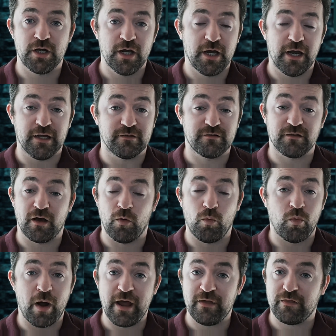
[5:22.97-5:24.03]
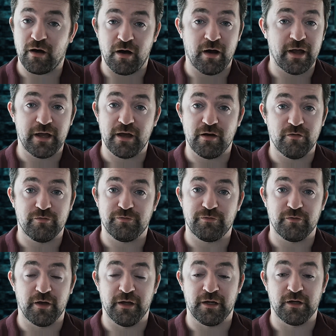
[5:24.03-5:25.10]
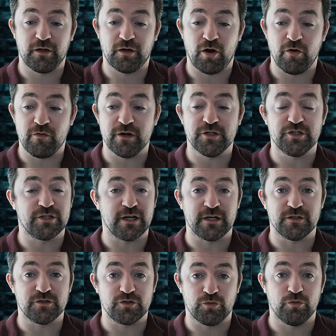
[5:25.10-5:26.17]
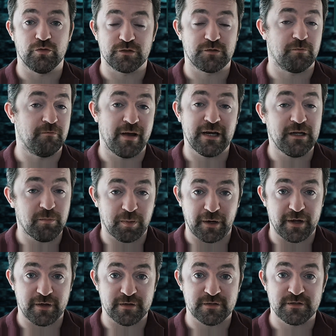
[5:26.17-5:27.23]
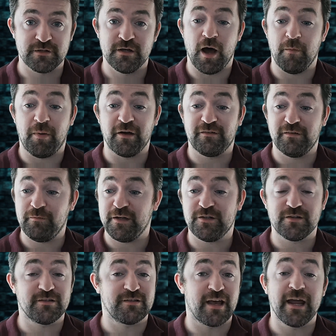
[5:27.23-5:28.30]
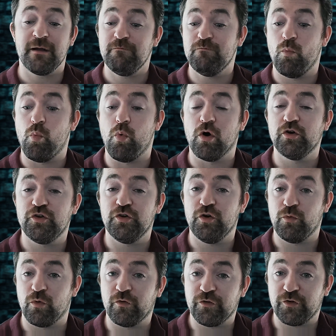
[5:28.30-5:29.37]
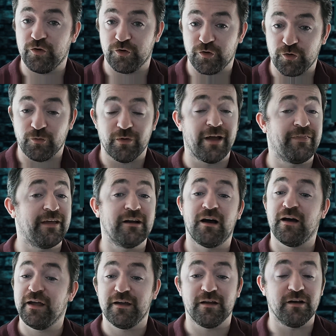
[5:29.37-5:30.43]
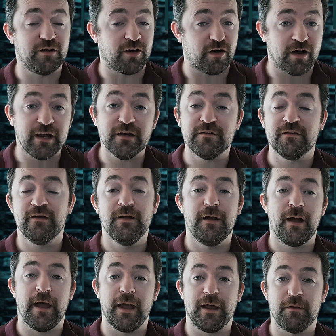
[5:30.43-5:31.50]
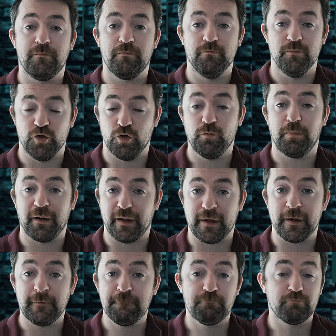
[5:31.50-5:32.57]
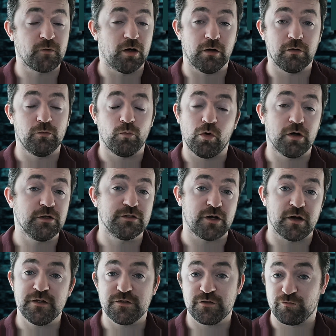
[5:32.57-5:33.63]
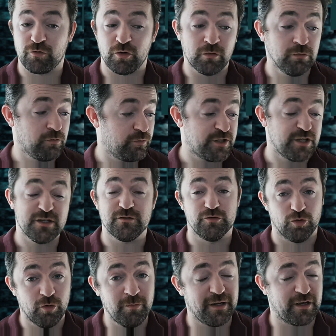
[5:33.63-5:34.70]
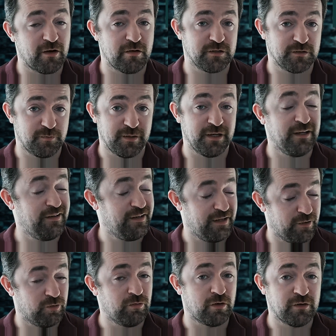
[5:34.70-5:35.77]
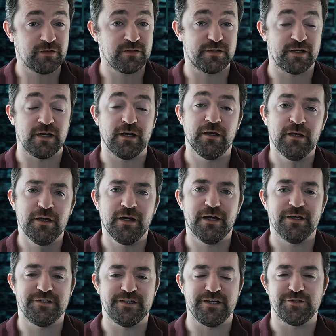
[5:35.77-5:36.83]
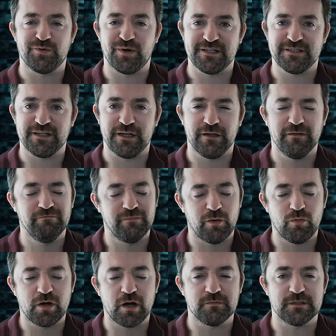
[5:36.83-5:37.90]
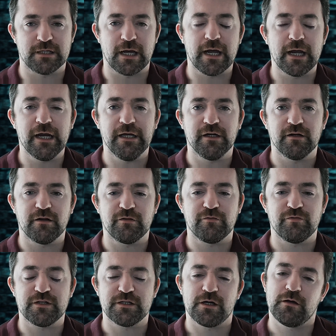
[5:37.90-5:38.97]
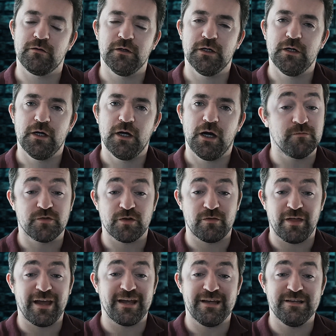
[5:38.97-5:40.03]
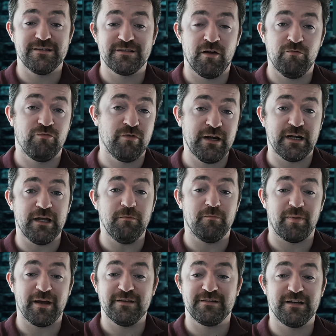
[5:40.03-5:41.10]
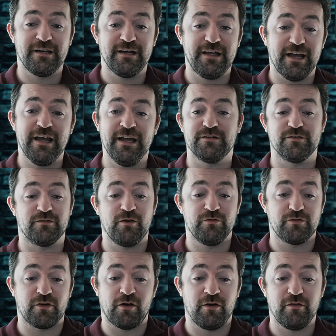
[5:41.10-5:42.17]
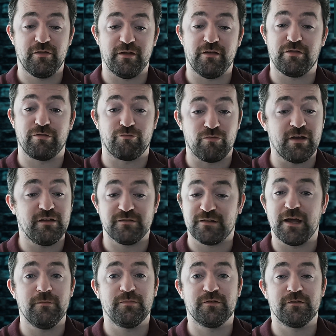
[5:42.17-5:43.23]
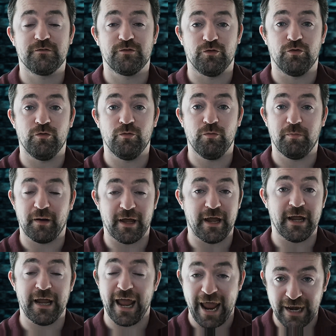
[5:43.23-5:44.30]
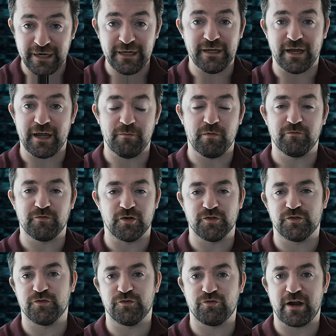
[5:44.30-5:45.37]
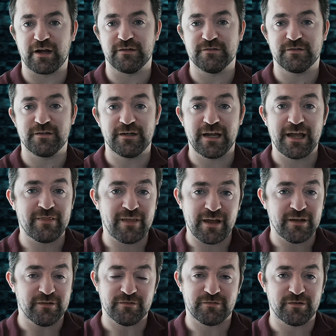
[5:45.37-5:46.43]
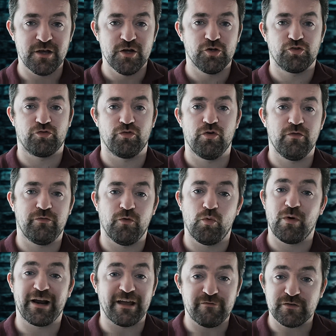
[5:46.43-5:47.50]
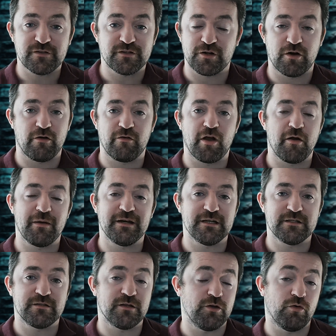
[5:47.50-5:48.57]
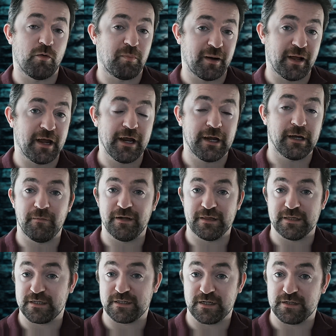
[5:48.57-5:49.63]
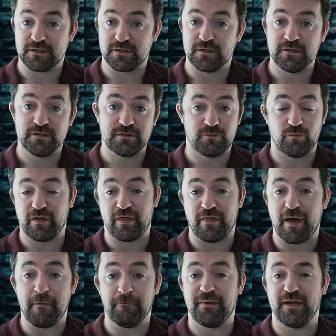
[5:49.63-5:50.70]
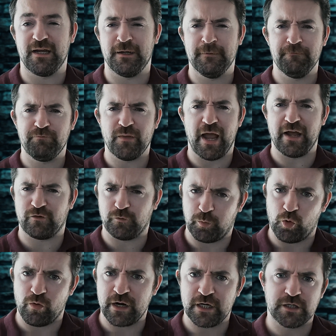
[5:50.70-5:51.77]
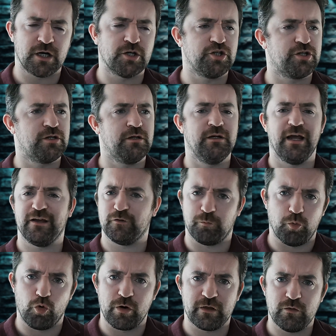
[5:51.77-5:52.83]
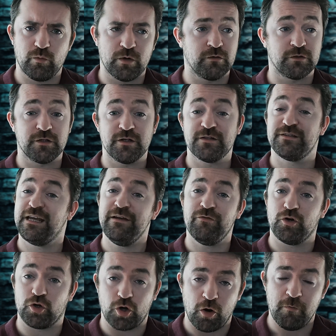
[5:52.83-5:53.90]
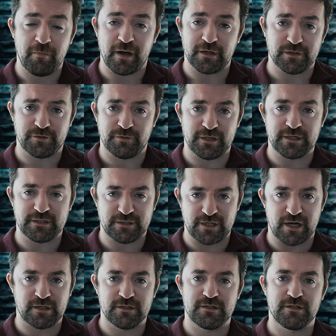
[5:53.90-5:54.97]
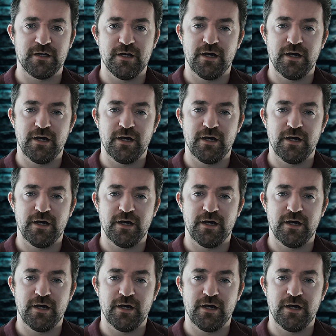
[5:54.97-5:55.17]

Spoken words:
It's a way that I have encouraged and taught many players by simply just saying, what do you want to do? And then I can guide a new player on what dice to roll, which is normally going to be, in all honesty, a d20. But we'll come to that in another video. So that is really basically it. Those are the 3 steps to playing any game of Dungeons & Dragons. And again, that is true for whatever scenario it is that you're playing in this instance, whether that be exploring a dungeon, exploring the wilderness, even combat to an extent.